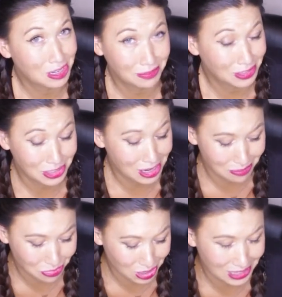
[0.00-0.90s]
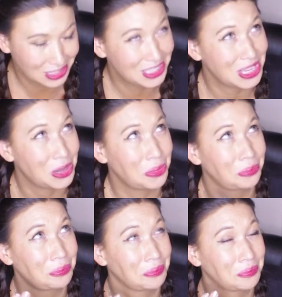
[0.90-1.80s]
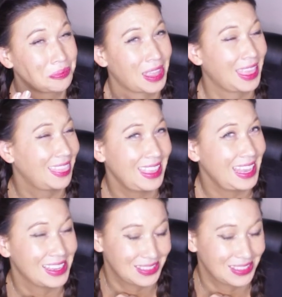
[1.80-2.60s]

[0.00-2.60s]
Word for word: one of the top ones, so thank